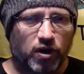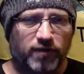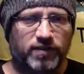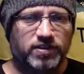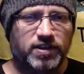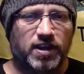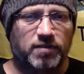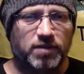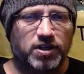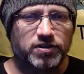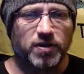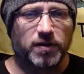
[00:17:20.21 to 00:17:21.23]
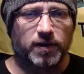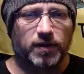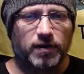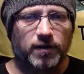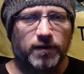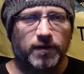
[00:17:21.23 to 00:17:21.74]
of the state of
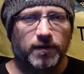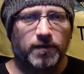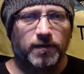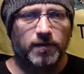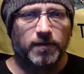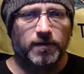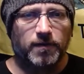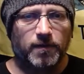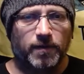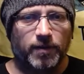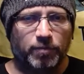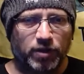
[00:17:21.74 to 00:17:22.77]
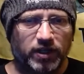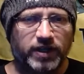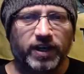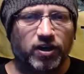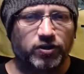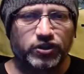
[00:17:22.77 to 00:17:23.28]
Minnesota. The
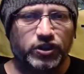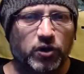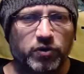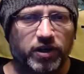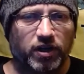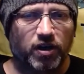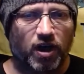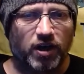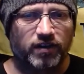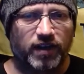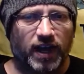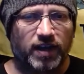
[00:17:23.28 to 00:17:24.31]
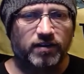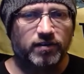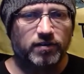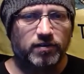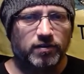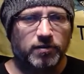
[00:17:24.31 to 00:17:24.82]
politicos don't get caught in that,
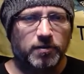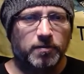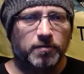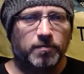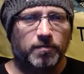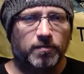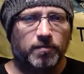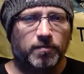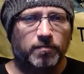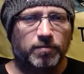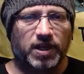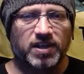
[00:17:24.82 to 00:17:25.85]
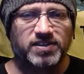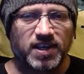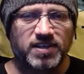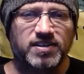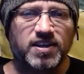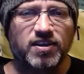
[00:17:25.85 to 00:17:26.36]
because
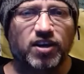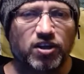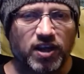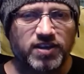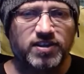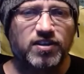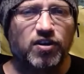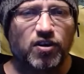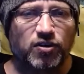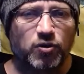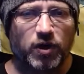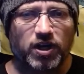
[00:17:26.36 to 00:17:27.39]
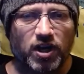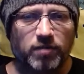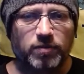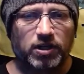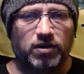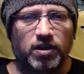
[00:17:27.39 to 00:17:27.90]
they see the earthquake
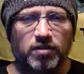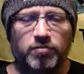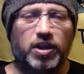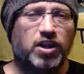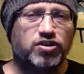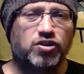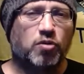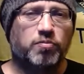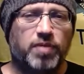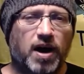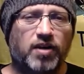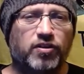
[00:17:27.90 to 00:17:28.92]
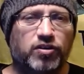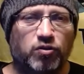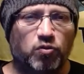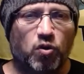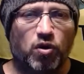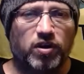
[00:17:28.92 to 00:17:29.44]
coming. They just don't bother to
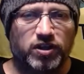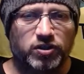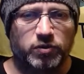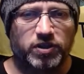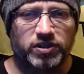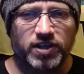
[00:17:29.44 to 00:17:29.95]
warn us when the